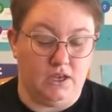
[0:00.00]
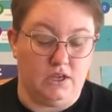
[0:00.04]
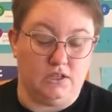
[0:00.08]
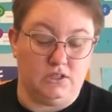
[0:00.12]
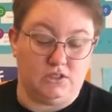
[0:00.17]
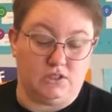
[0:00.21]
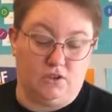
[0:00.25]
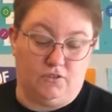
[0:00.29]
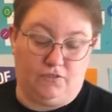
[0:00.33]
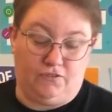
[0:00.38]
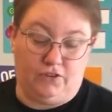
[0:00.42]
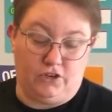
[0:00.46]

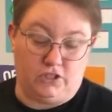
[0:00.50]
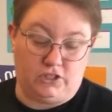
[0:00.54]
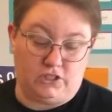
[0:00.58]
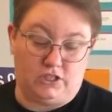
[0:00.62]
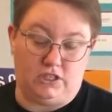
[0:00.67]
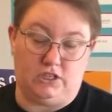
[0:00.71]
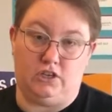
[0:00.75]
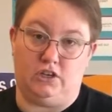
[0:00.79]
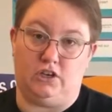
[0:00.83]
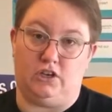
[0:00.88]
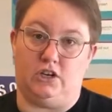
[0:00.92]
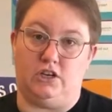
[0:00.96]
So first
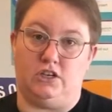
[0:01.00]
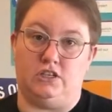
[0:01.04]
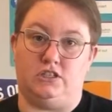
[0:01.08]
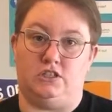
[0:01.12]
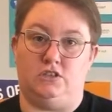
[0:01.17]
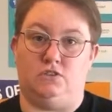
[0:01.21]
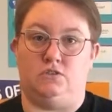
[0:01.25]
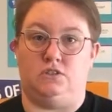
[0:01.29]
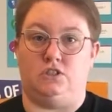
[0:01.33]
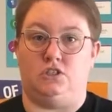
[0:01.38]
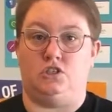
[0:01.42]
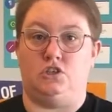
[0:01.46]
thing you're gonna
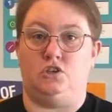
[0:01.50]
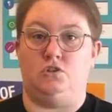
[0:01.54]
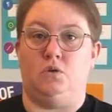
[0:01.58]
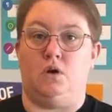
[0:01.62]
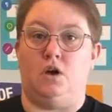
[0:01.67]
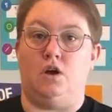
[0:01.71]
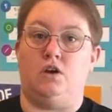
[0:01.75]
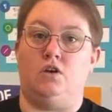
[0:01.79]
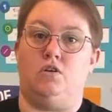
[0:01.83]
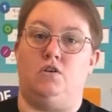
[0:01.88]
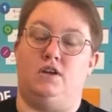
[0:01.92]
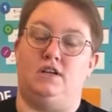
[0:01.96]
do is you
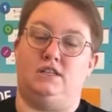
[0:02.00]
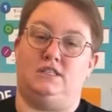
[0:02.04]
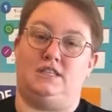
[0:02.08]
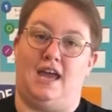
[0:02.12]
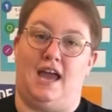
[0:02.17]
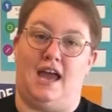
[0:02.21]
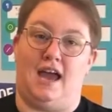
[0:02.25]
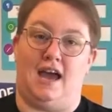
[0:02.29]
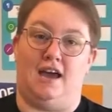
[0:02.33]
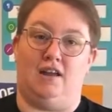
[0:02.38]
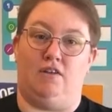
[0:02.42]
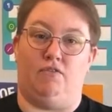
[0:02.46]
are going to
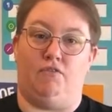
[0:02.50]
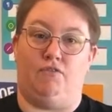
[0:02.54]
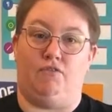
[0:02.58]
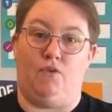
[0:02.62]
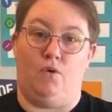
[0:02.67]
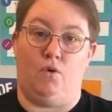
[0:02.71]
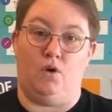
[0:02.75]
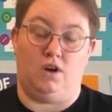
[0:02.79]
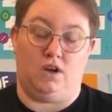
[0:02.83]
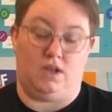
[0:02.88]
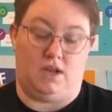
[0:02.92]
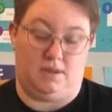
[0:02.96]
add
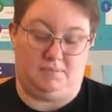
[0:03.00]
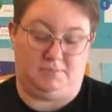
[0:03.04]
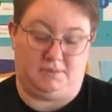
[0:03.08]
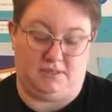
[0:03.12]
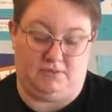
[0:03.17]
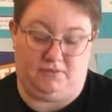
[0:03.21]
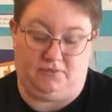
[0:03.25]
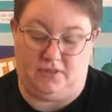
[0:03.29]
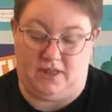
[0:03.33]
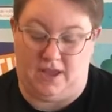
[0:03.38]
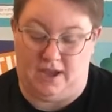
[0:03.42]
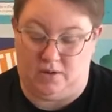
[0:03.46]
four cups
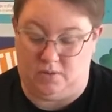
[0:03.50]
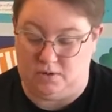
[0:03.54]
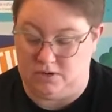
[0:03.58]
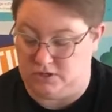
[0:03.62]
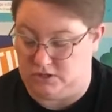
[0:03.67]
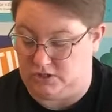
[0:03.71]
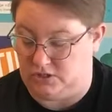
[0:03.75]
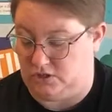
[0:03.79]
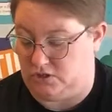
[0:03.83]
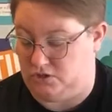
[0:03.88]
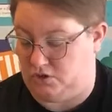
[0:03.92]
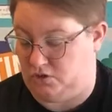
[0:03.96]
of
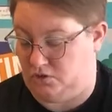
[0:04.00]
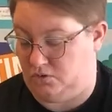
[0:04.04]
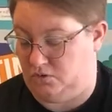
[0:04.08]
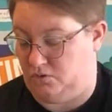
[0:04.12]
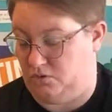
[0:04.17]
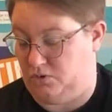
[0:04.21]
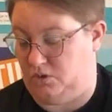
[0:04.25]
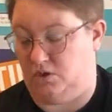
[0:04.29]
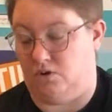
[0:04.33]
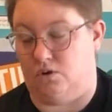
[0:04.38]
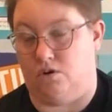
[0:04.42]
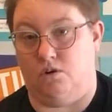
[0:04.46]
flowers to
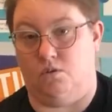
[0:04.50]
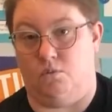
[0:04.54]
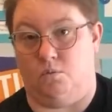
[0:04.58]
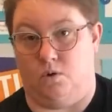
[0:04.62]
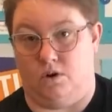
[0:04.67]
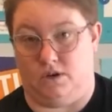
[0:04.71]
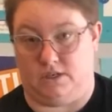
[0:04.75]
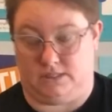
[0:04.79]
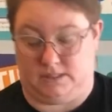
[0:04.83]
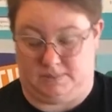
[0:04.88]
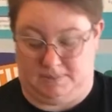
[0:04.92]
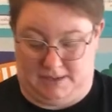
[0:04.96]
your
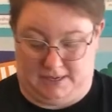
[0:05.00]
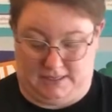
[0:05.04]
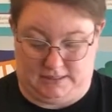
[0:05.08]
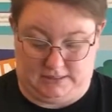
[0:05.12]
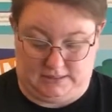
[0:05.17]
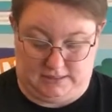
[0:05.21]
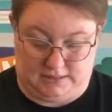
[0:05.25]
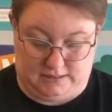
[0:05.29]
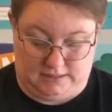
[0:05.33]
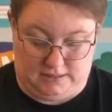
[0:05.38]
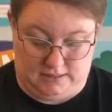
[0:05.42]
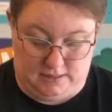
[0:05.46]

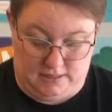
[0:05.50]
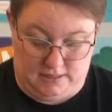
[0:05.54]
workspace.